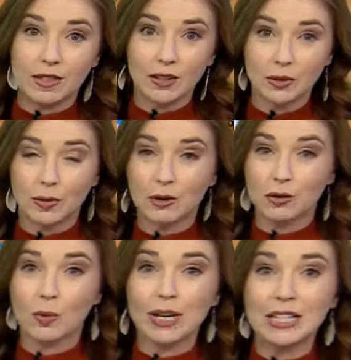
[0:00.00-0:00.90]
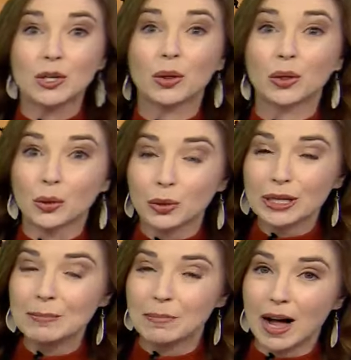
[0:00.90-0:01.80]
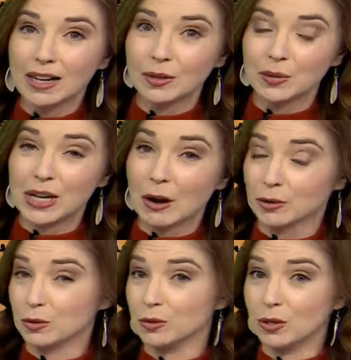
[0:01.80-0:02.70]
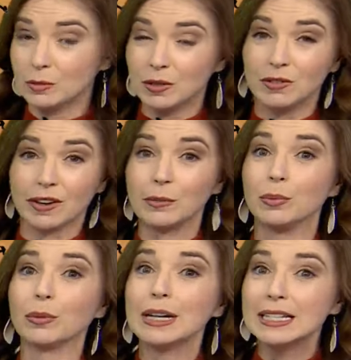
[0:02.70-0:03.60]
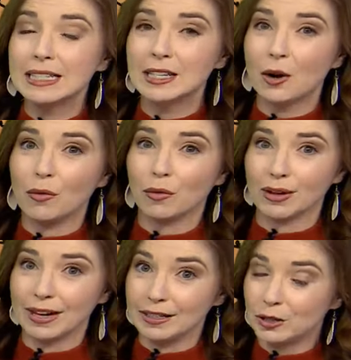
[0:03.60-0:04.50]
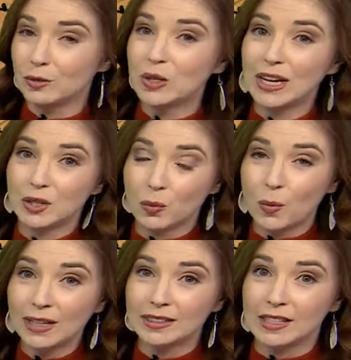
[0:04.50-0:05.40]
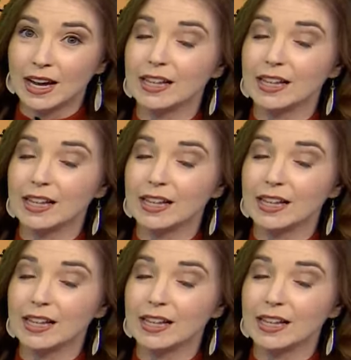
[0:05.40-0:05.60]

gusts around 20 to 30 miles an hour, so it's going to be very breezy overnight, Tuesday into Wednesday.